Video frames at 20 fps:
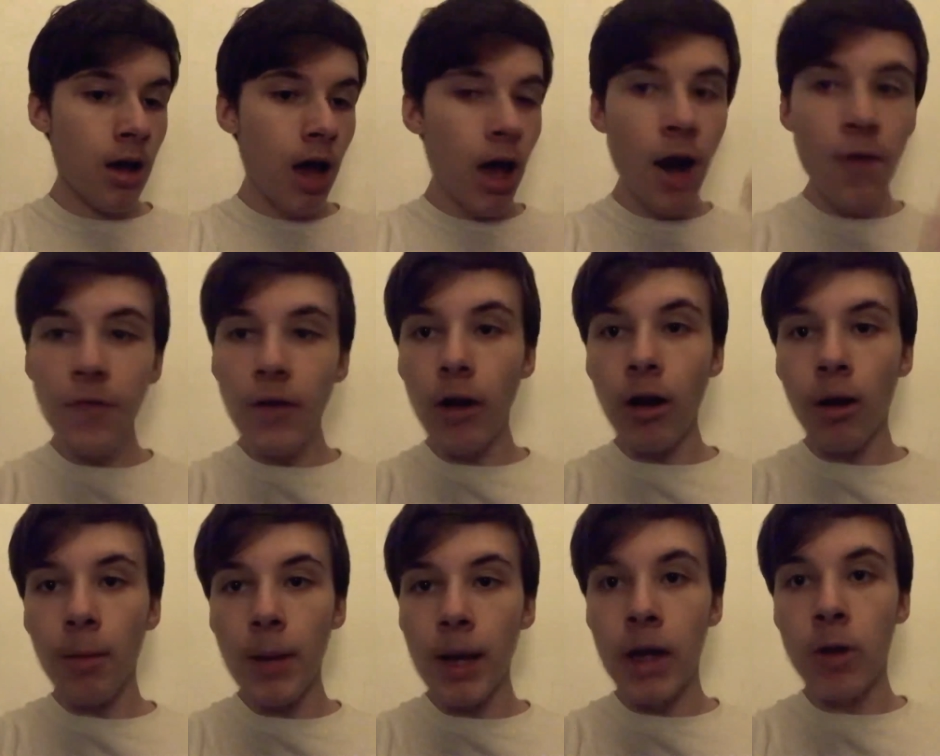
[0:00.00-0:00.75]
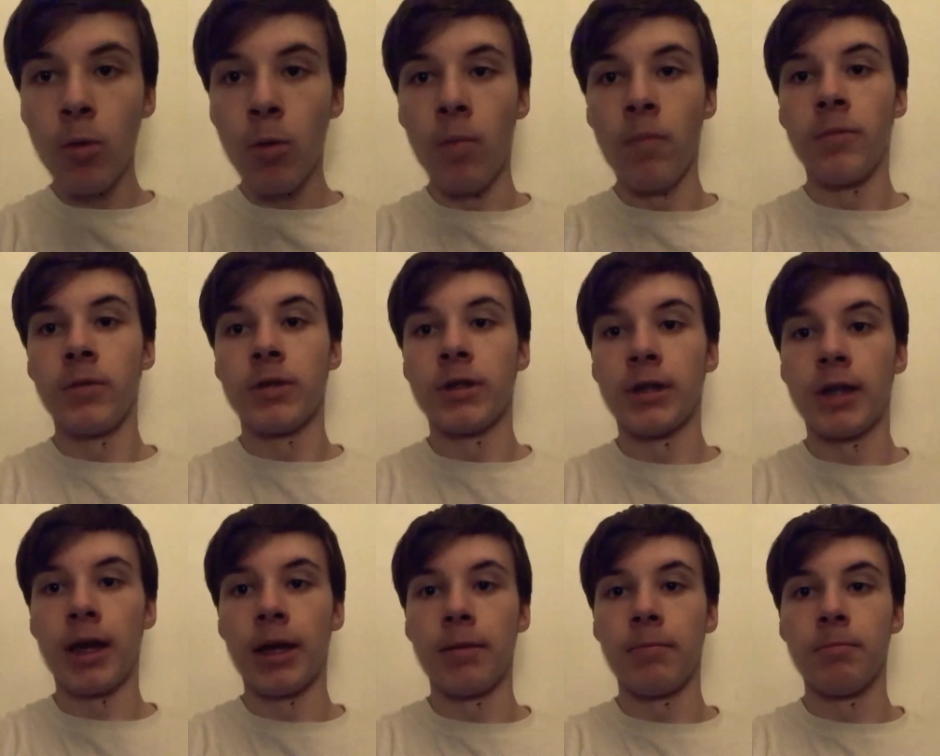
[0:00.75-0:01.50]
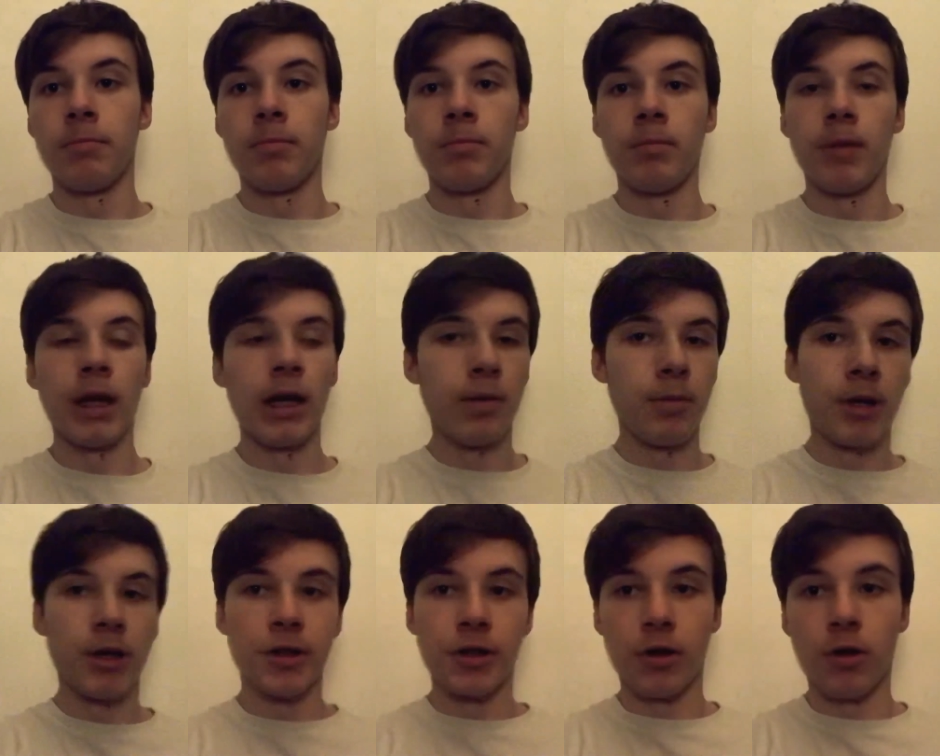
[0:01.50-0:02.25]
And I felt like making one today, mainly
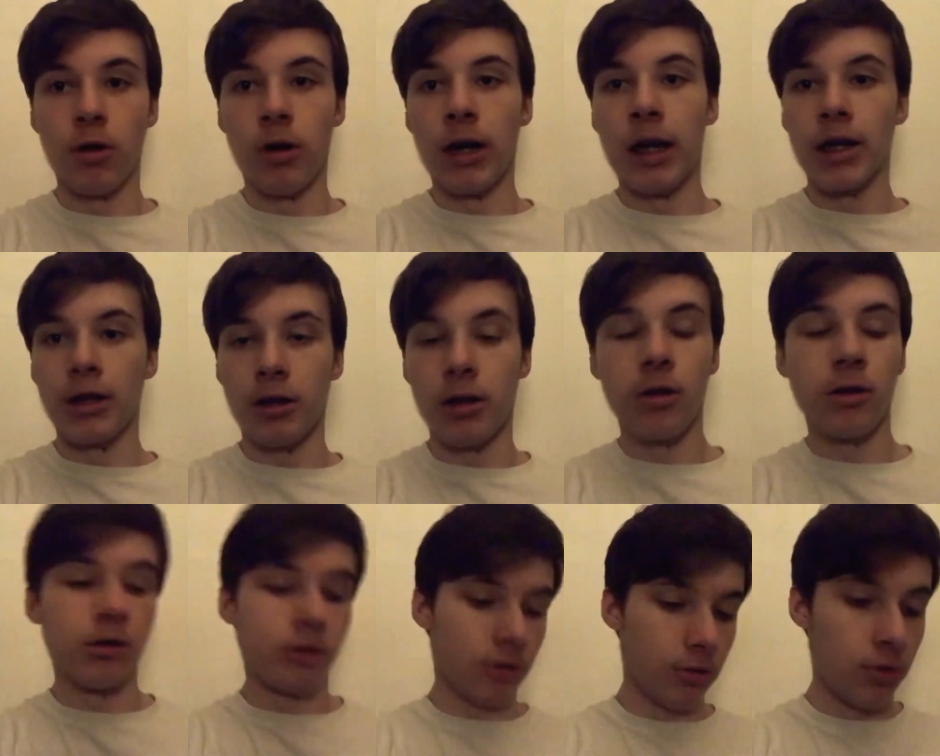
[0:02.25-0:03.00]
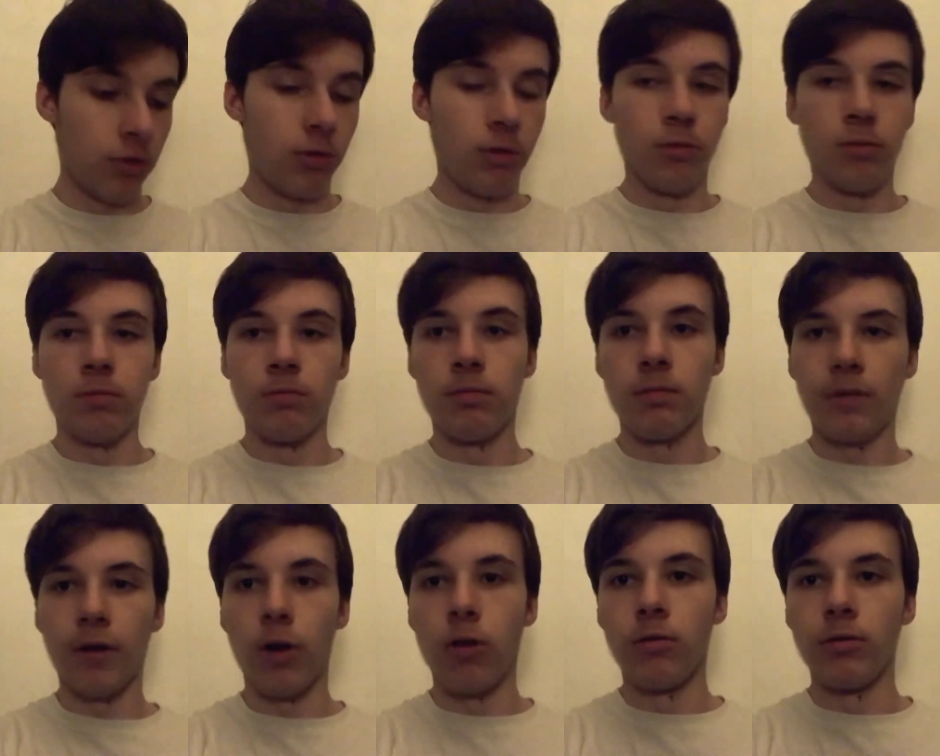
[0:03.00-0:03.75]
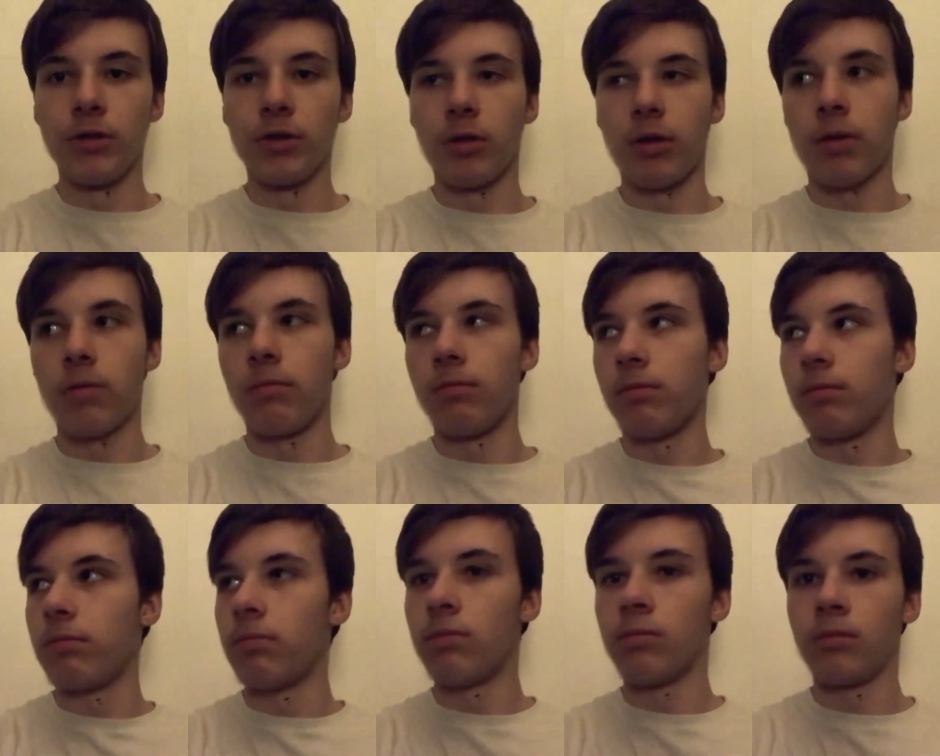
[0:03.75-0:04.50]
because I got I got a new phone so I
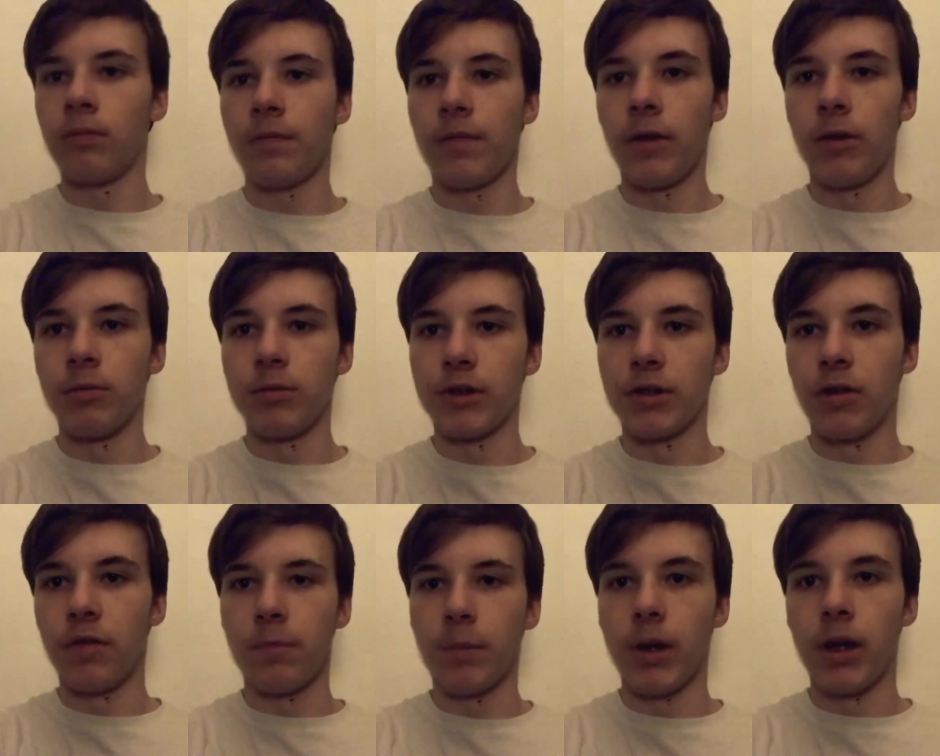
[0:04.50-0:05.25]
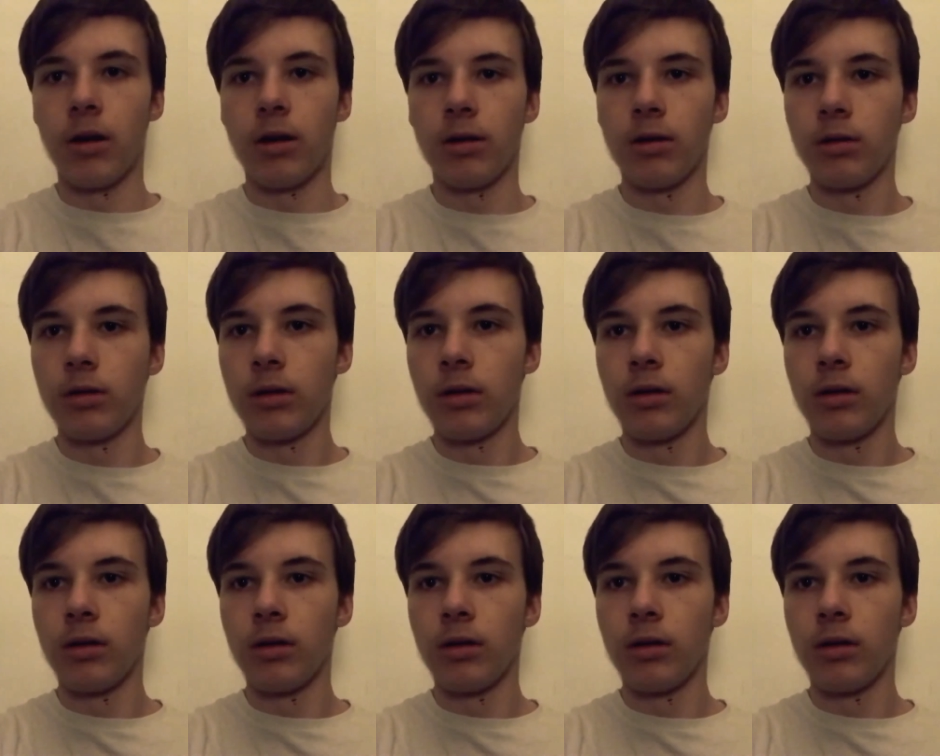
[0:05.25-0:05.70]
can film stuff better.